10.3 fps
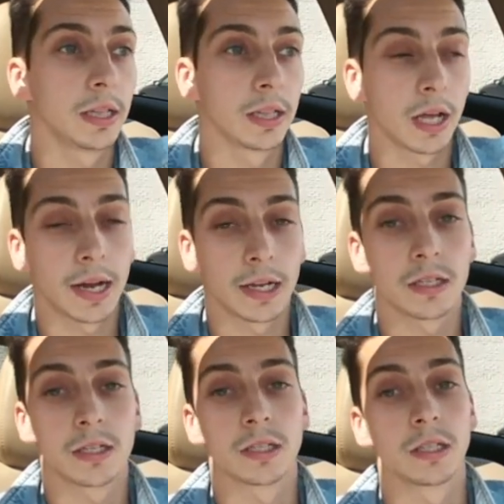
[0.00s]
like
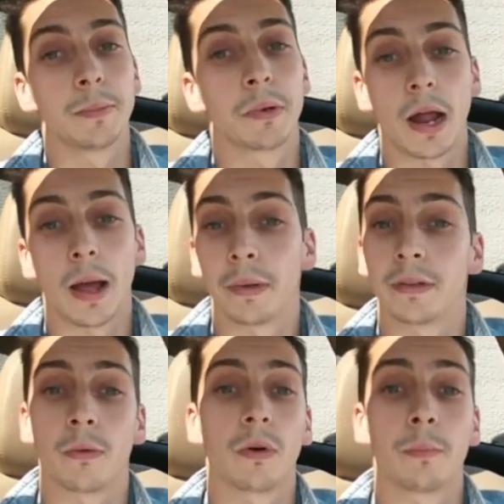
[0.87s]
Sleeper.app
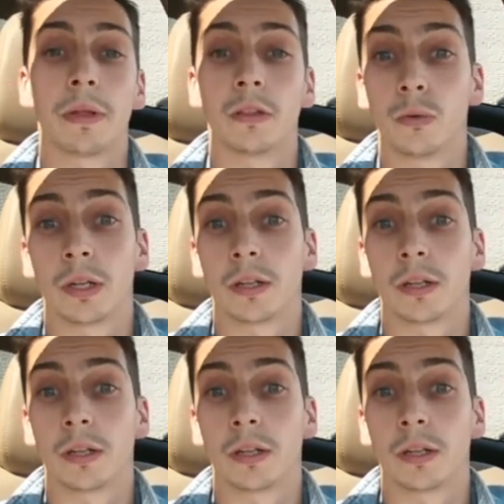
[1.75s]
and what I've been doing